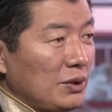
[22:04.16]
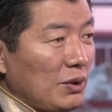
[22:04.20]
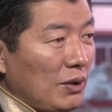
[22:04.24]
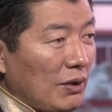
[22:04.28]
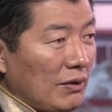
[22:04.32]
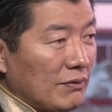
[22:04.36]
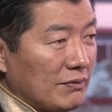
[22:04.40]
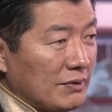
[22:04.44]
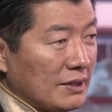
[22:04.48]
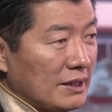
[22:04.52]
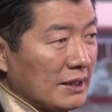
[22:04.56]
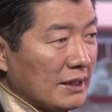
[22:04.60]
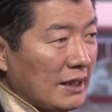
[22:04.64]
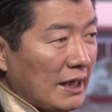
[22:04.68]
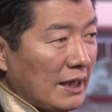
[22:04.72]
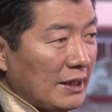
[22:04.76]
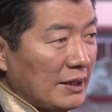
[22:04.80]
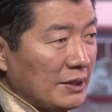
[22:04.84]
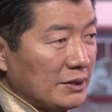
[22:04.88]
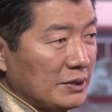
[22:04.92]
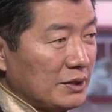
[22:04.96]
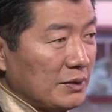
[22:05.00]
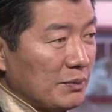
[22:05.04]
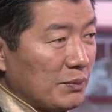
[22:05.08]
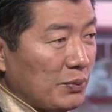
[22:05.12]
of
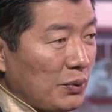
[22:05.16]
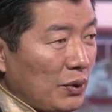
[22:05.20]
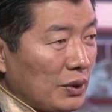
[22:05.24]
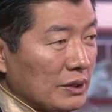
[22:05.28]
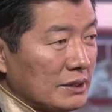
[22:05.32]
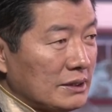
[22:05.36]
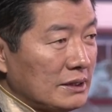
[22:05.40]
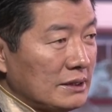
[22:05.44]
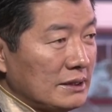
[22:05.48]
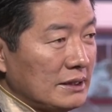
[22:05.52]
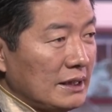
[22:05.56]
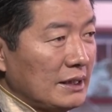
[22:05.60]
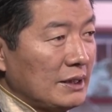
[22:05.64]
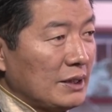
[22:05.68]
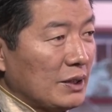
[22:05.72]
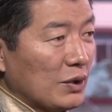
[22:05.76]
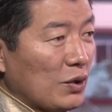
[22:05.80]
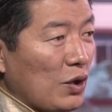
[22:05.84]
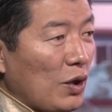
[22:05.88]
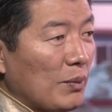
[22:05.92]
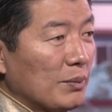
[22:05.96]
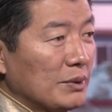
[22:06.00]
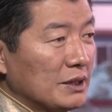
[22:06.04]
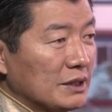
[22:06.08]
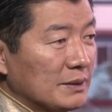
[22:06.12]
reincarnation process in the
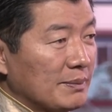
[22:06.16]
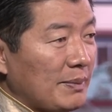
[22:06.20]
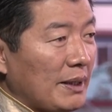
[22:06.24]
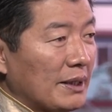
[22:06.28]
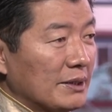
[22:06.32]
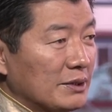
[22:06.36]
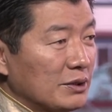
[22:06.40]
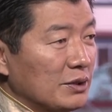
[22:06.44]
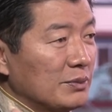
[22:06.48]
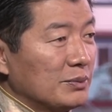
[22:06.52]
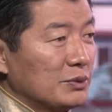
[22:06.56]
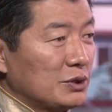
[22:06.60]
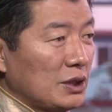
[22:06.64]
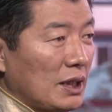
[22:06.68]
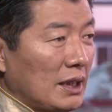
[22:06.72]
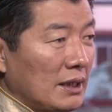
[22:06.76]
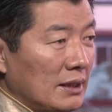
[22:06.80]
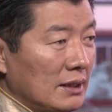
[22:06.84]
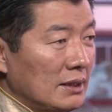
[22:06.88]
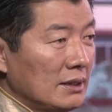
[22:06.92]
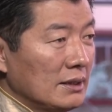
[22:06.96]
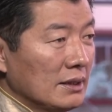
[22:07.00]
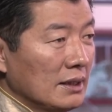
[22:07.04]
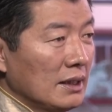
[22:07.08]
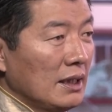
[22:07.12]
Communist Party of
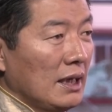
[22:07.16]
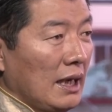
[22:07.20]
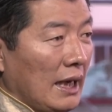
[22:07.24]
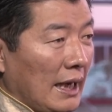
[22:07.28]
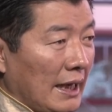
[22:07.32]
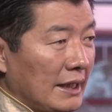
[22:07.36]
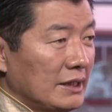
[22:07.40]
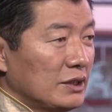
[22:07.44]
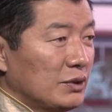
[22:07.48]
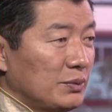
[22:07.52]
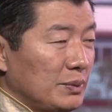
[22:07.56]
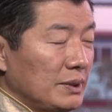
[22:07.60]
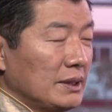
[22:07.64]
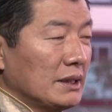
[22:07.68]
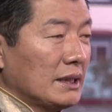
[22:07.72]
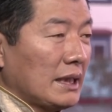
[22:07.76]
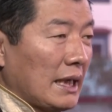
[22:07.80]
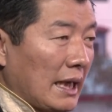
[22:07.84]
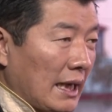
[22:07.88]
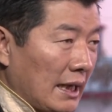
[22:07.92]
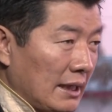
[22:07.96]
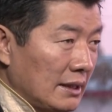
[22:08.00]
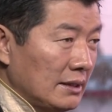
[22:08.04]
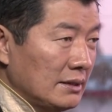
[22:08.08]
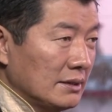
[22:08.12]
China. Hence, we
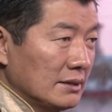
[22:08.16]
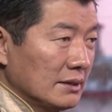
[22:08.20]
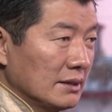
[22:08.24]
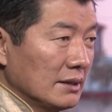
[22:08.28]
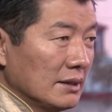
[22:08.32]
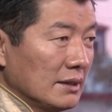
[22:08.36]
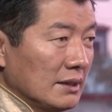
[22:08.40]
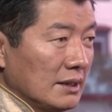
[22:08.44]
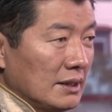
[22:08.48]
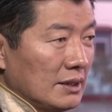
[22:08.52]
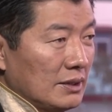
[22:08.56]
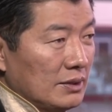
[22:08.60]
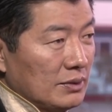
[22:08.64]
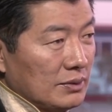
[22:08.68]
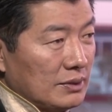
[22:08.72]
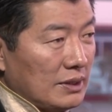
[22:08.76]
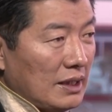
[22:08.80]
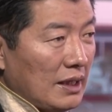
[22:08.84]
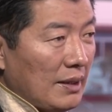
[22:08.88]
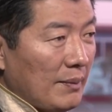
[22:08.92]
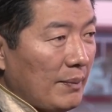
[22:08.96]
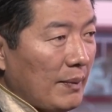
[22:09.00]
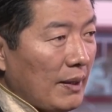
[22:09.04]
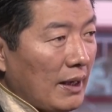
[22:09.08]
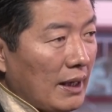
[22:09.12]
can,
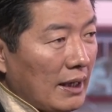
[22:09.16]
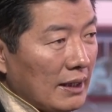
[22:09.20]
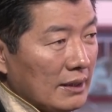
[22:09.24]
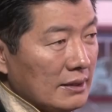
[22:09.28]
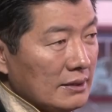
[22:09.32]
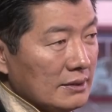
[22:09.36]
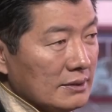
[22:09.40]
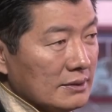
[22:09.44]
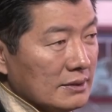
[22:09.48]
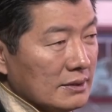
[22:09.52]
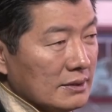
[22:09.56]
thereby,